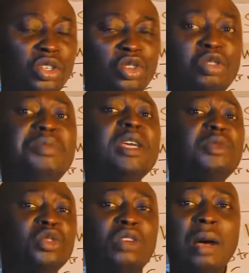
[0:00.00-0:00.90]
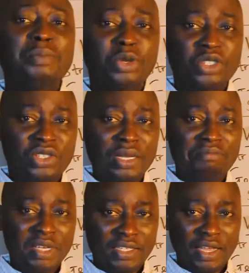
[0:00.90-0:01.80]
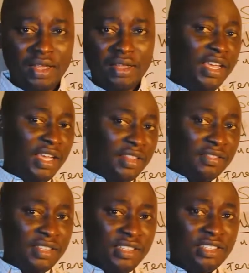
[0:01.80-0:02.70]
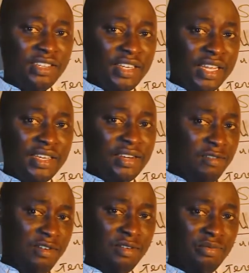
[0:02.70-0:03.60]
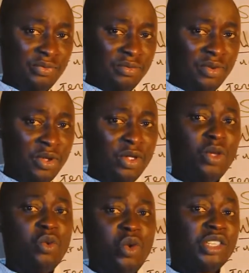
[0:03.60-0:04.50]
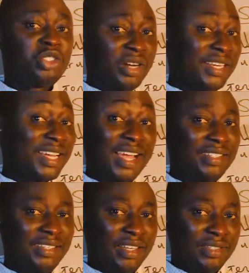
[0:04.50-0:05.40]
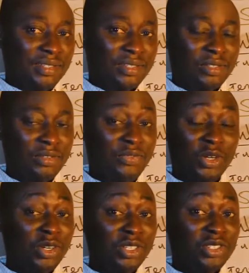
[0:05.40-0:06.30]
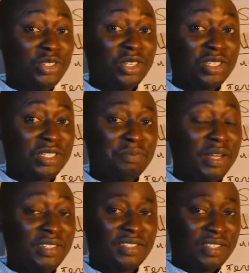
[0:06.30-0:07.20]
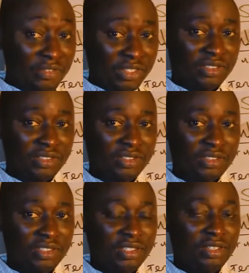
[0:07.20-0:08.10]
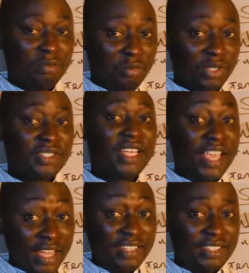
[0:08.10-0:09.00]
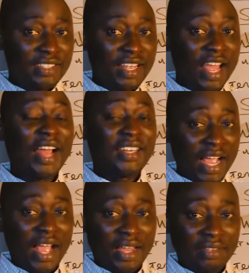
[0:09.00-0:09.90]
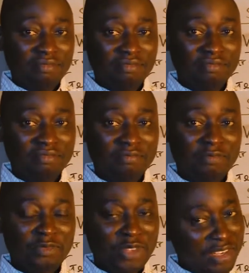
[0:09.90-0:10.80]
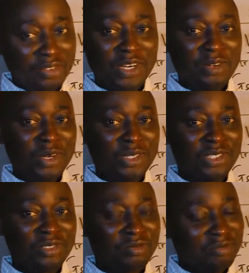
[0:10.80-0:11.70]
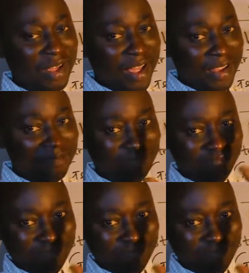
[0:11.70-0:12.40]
you will be able to approach them better. In this learning hub, we are training candidates for not just Band 7, but 8 and 9. Thank you very much. Bye.